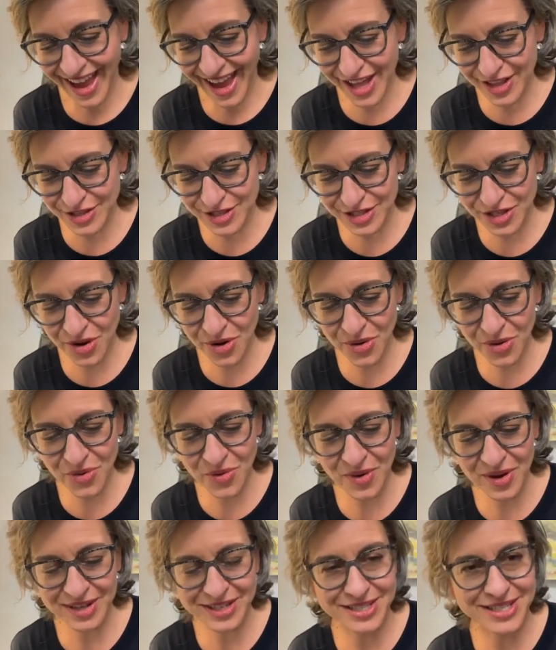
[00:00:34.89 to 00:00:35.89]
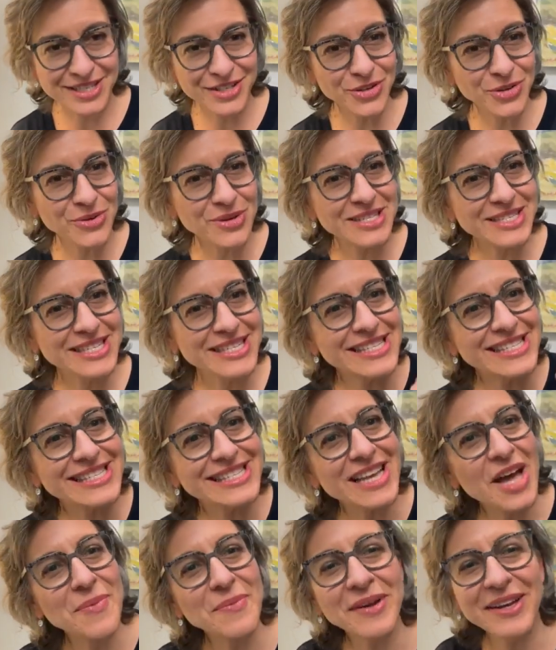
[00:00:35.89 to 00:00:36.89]
And so to
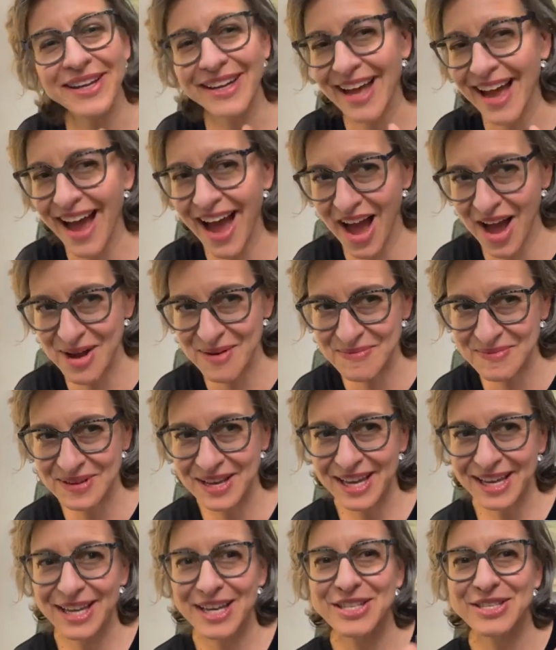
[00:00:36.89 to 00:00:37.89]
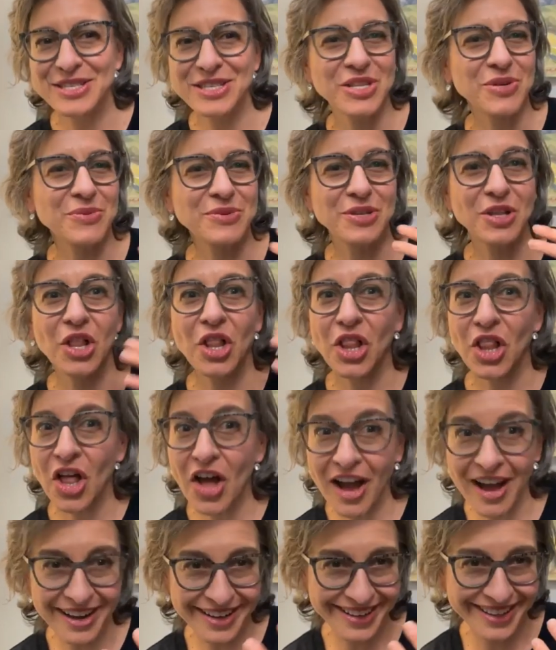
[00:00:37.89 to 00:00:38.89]
sum it up, because there was a
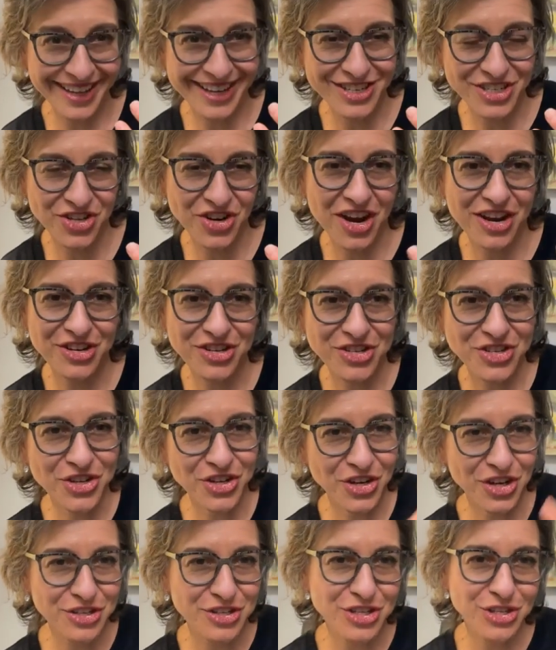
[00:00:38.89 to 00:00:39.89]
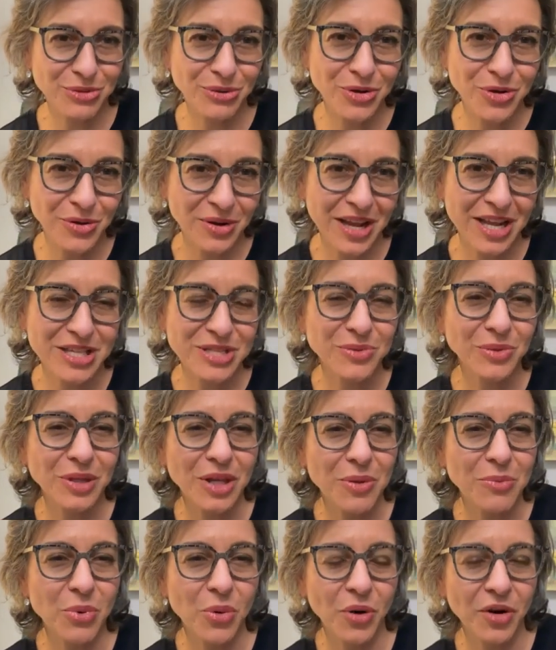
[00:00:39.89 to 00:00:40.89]
lot that Josh took us through, and it's
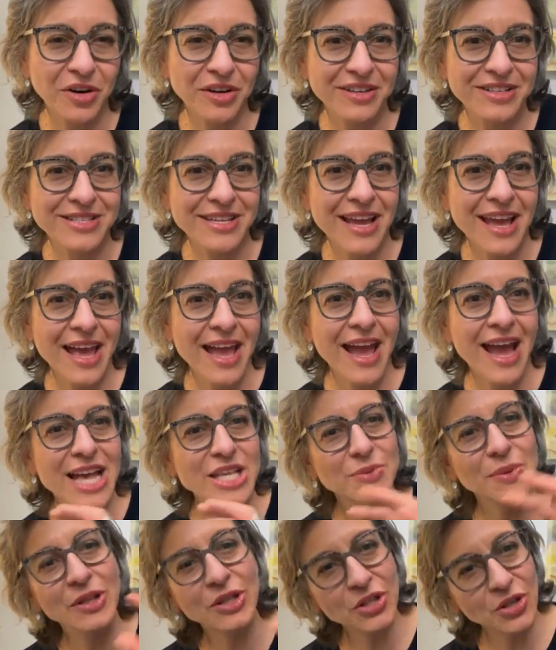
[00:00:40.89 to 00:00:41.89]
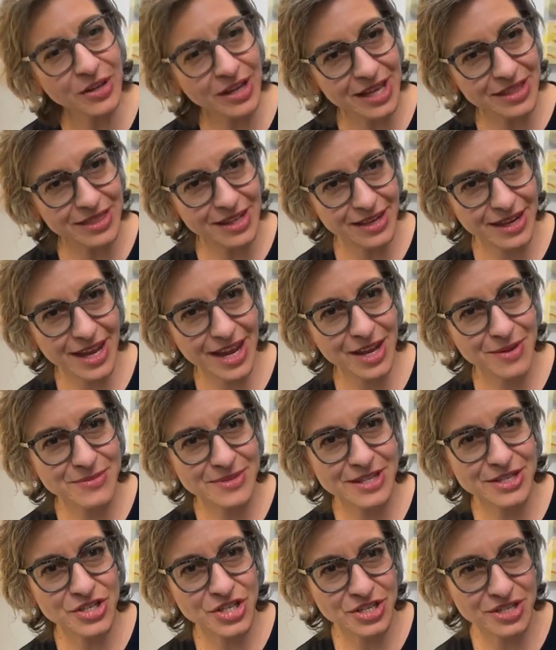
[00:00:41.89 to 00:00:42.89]
really important as we look at the
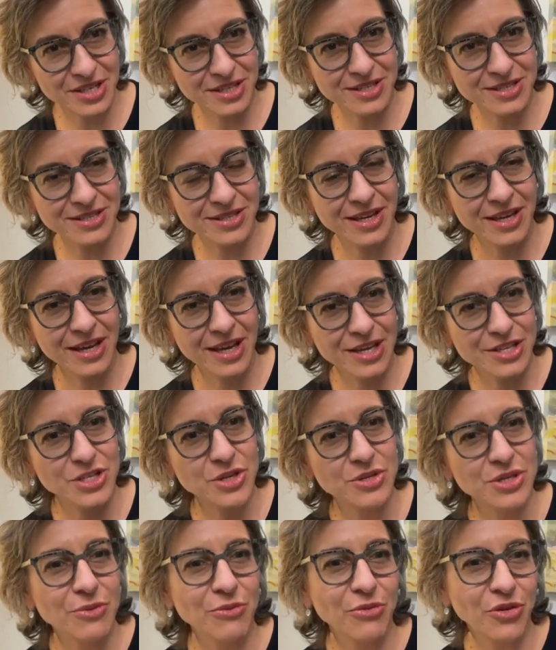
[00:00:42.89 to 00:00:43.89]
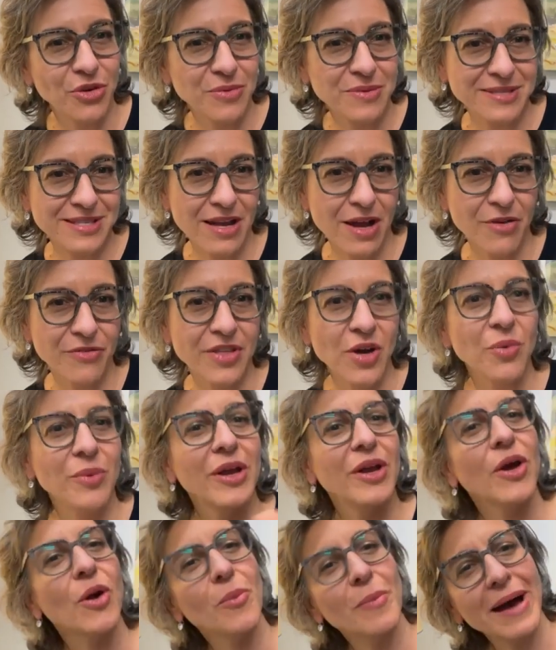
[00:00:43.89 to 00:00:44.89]
names that Jesus is using for himself, that
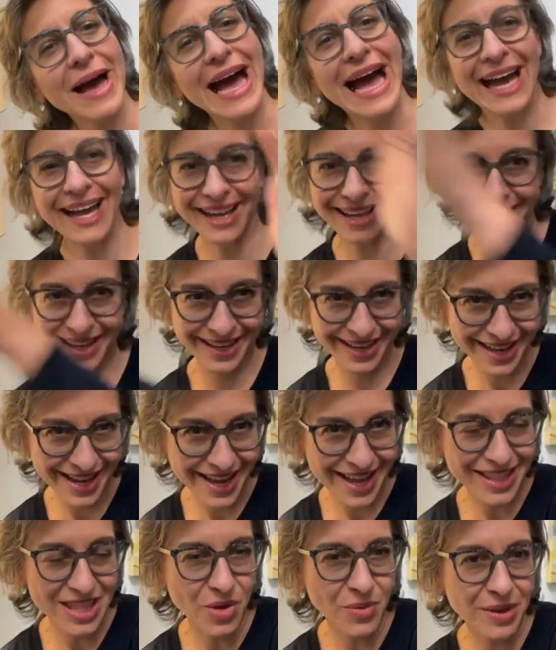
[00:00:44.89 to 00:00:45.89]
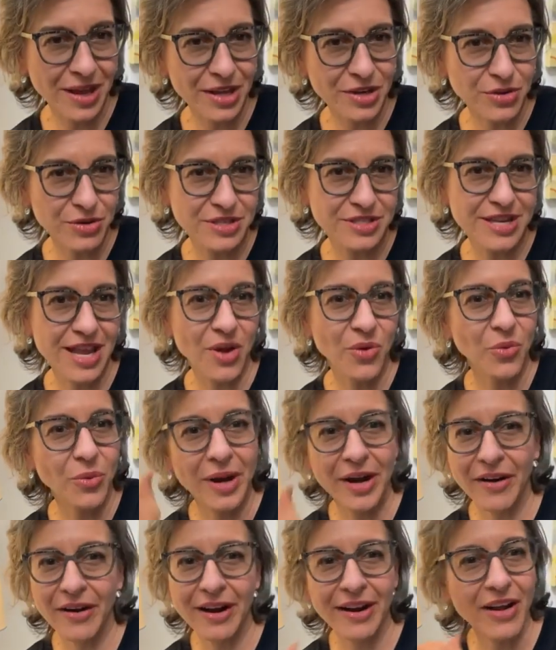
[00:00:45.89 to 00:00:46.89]
we go back, that we understand
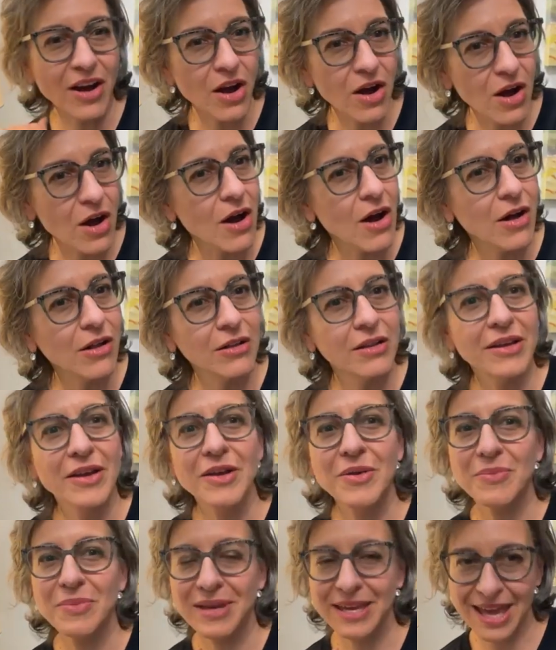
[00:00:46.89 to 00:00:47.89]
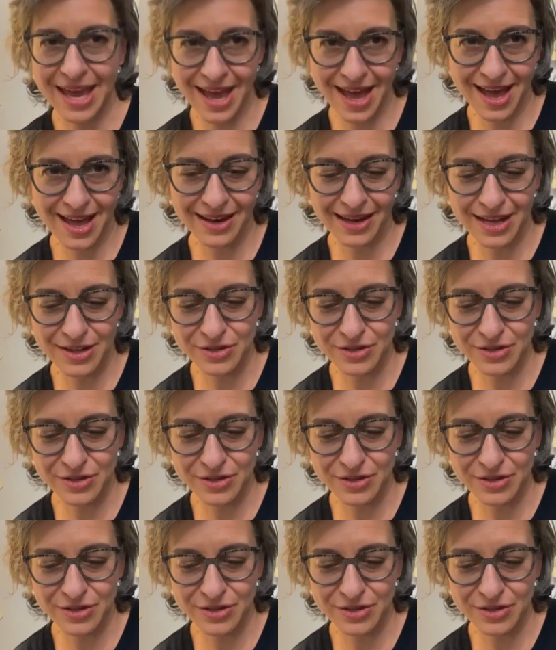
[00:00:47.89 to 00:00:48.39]
where it all began.